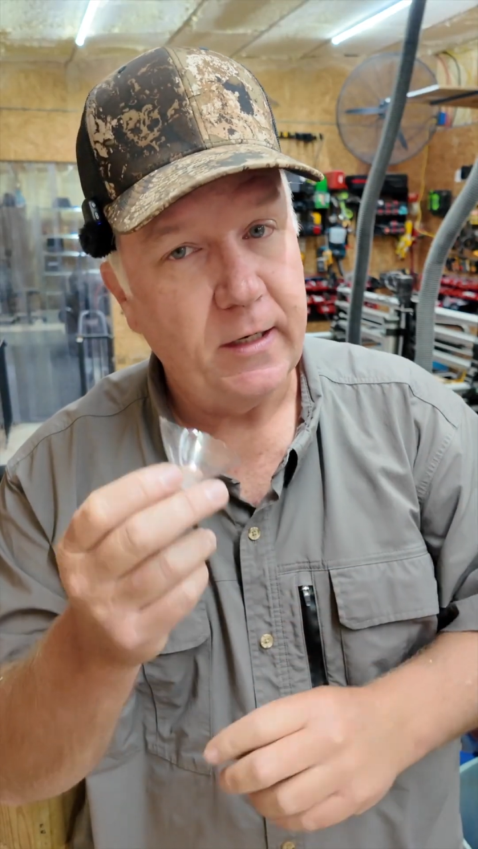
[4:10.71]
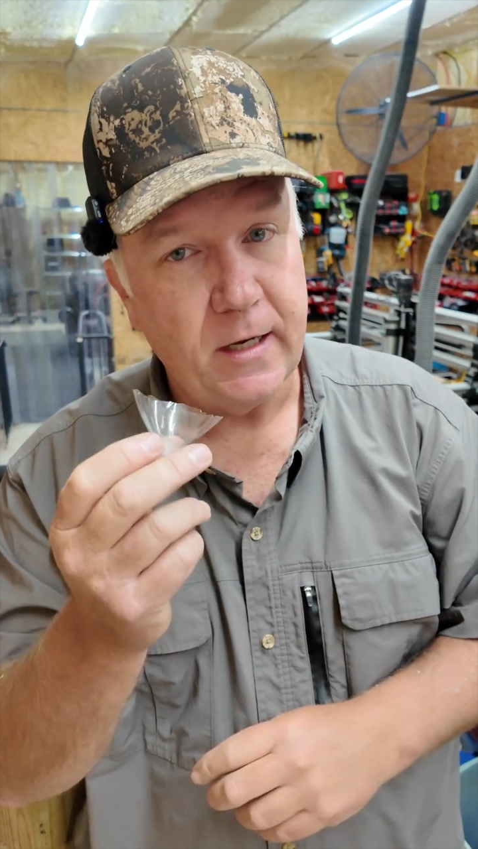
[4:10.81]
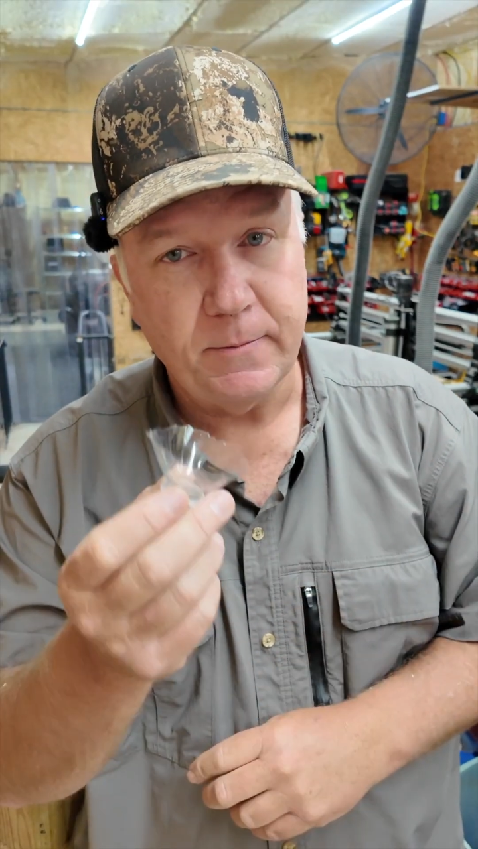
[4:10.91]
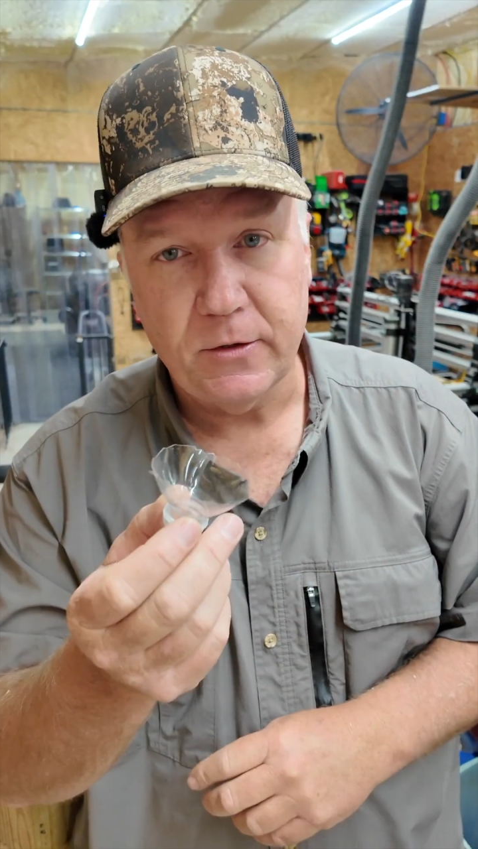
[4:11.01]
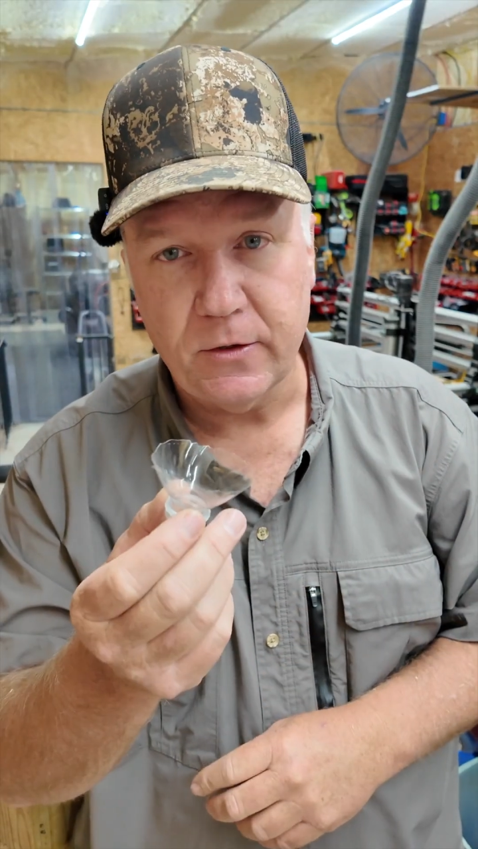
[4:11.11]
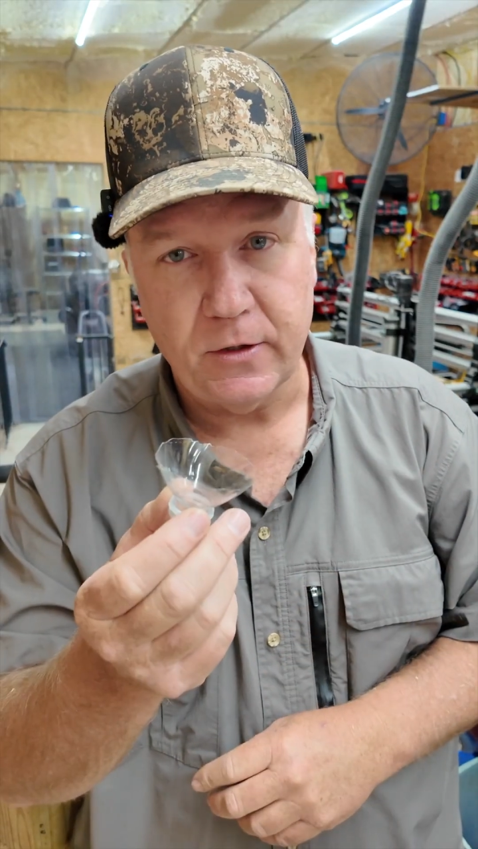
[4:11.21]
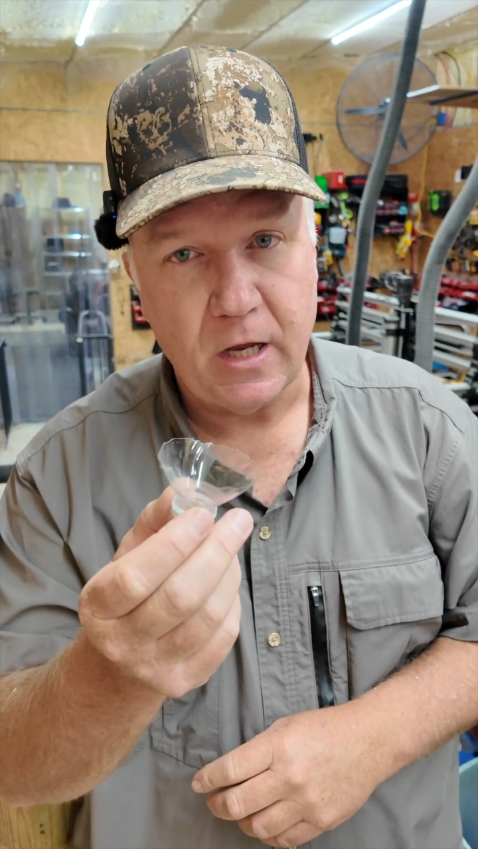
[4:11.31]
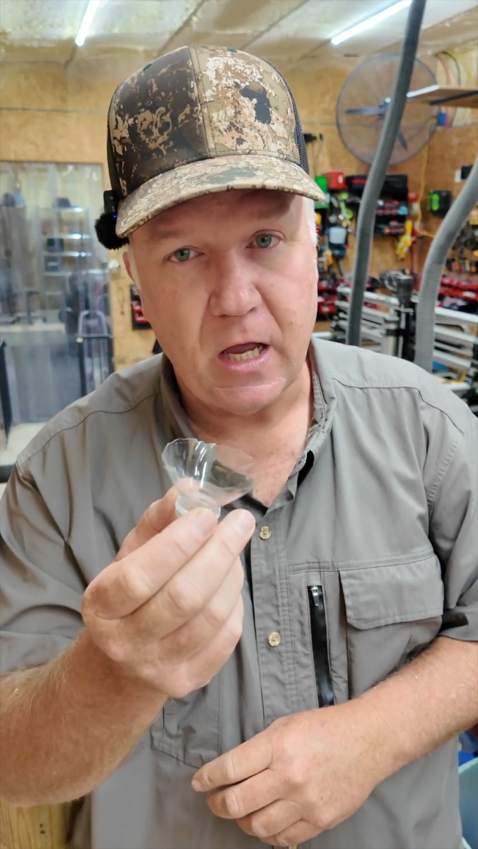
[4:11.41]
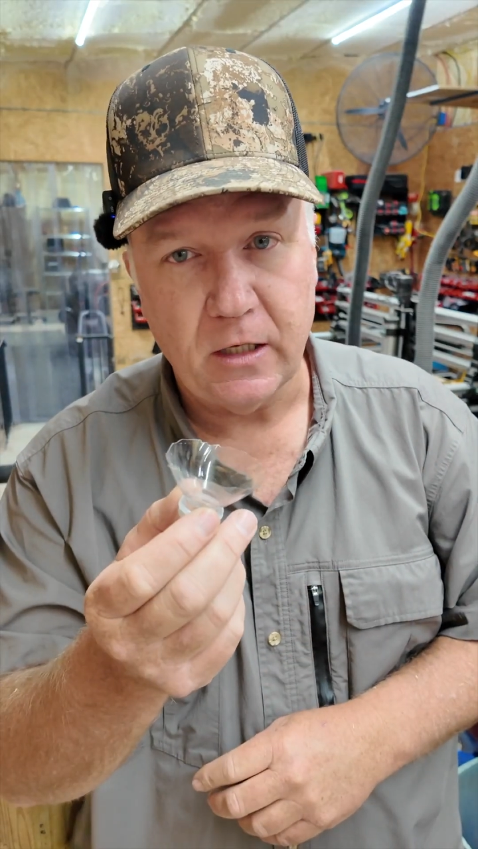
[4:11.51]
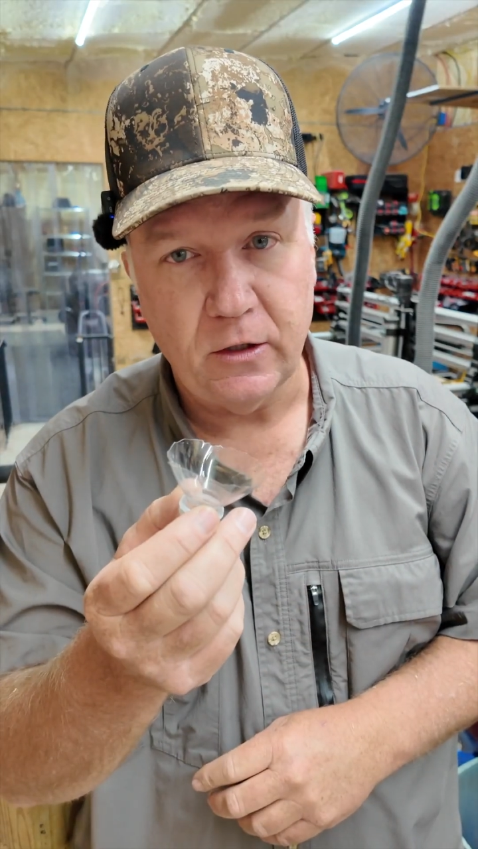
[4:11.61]
Now I'm just going
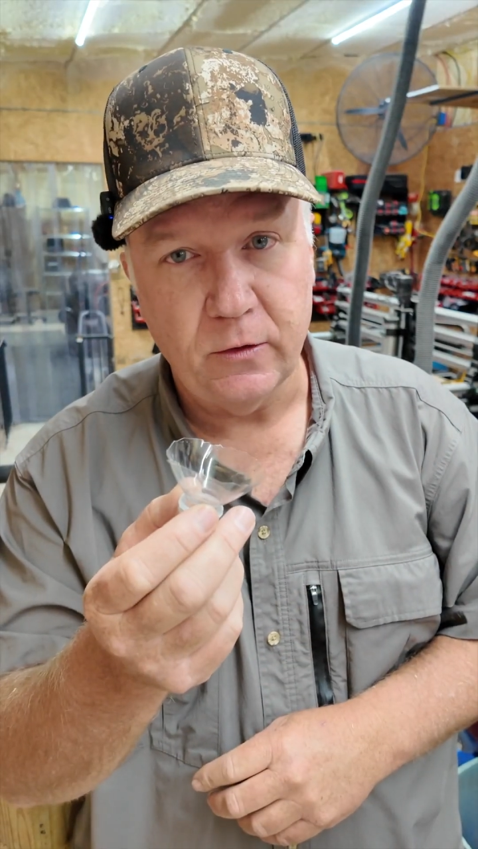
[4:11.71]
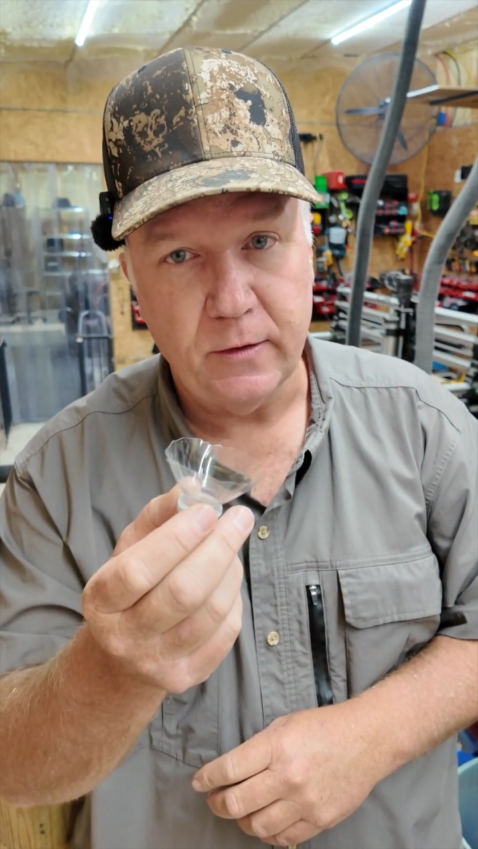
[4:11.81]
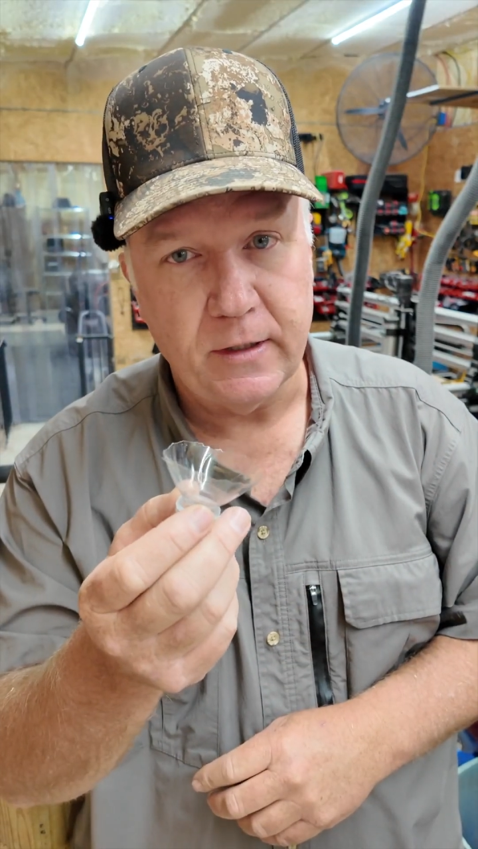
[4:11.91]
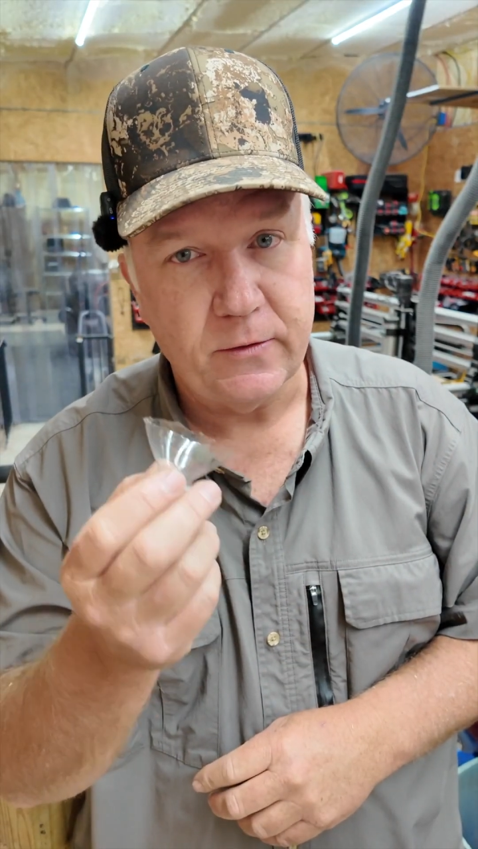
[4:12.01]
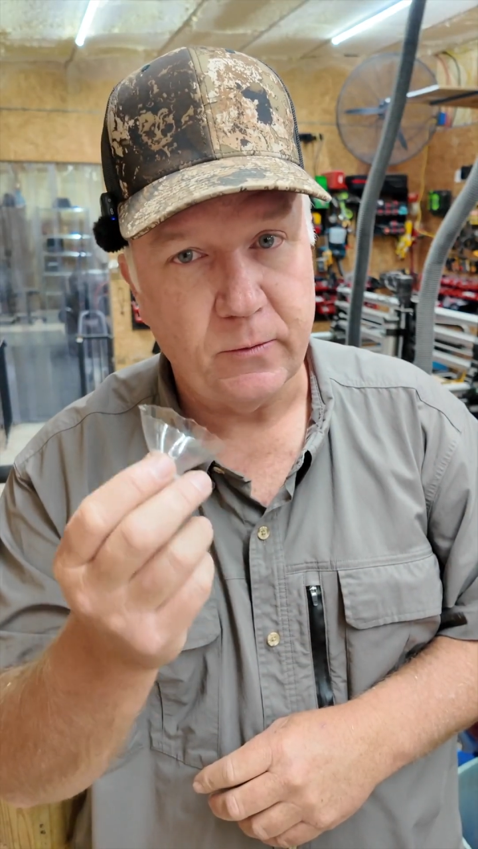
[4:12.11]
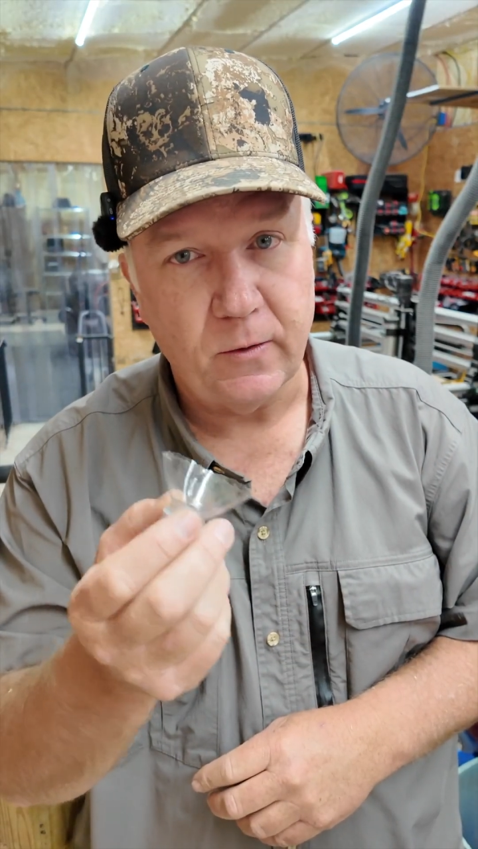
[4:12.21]
to hot glue this